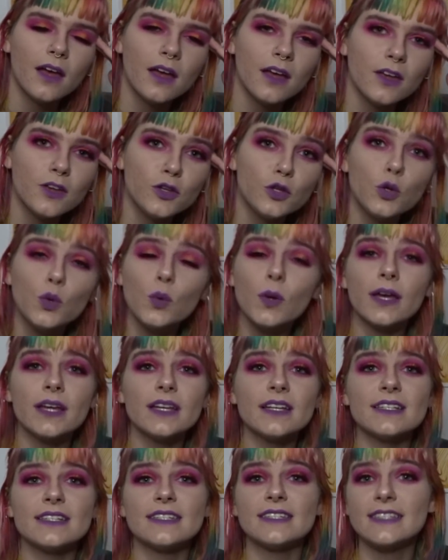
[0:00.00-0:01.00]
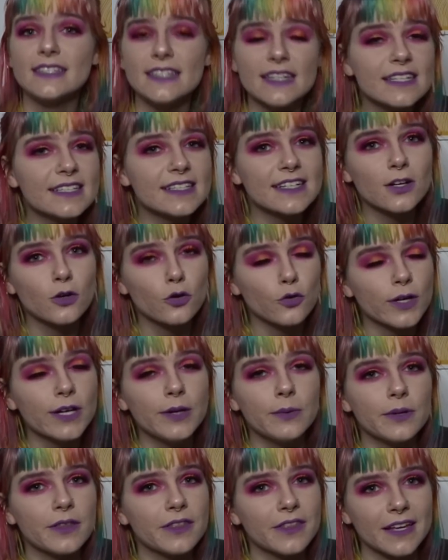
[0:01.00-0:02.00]
You can disagree
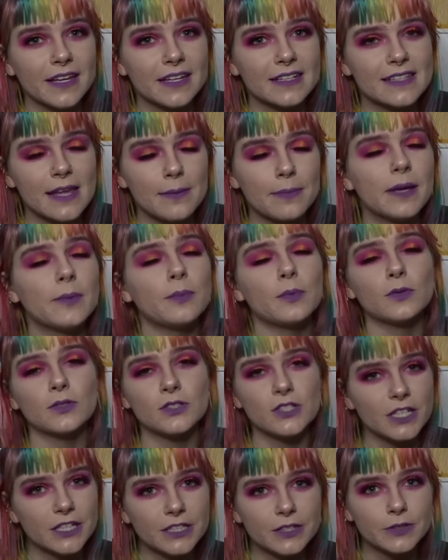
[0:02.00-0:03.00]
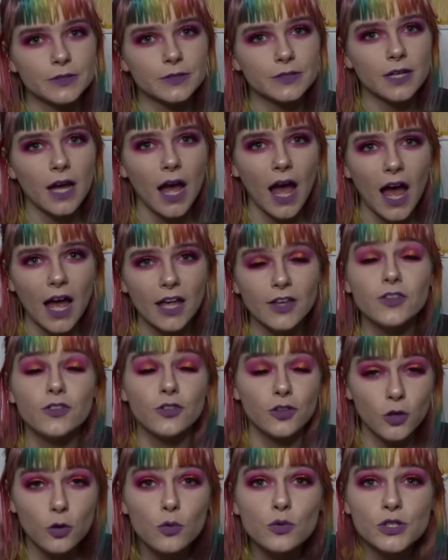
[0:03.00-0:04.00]
with things that people do.
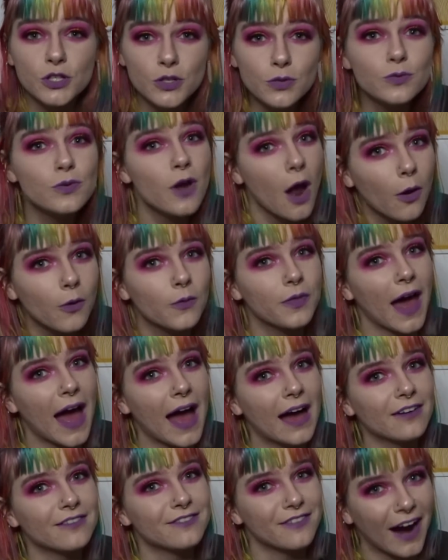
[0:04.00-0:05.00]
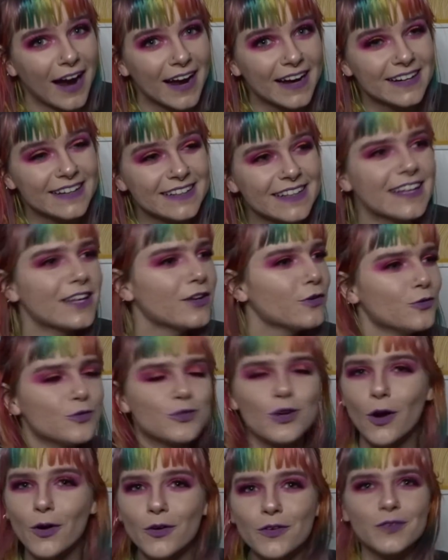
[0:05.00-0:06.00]
You do know that, right?
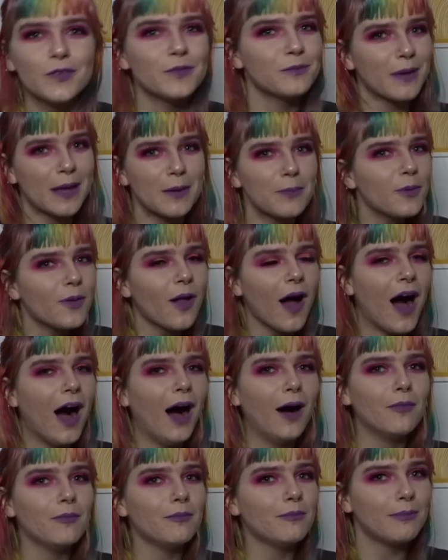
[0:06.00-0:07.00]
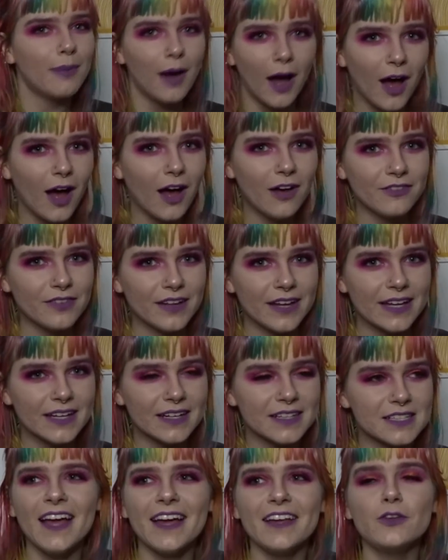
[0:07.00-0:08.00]
People aren't
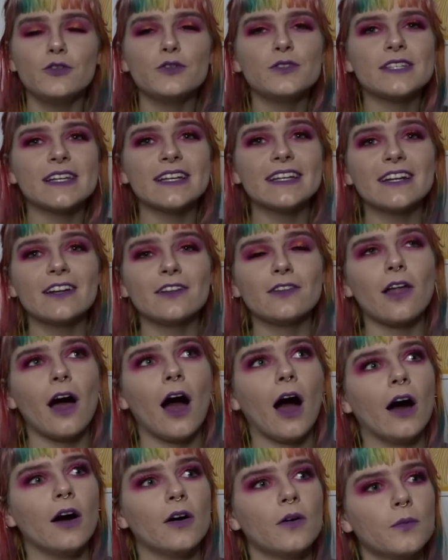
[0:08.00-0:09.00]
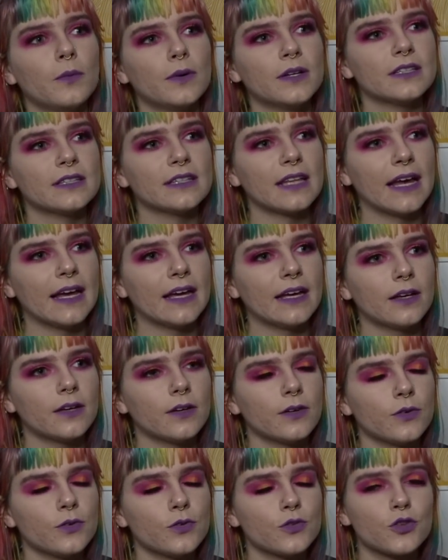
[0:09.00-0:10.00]
perfect. You see it a lot with
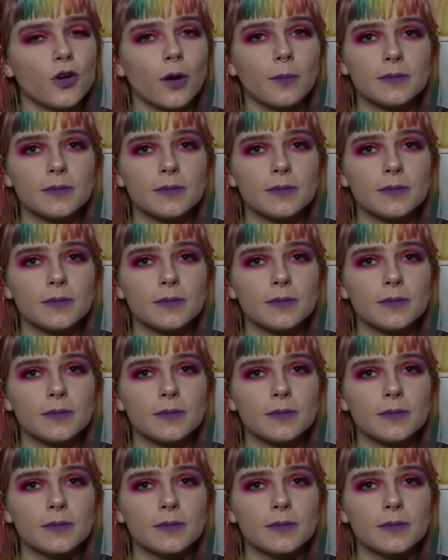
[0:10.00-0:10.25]
Trump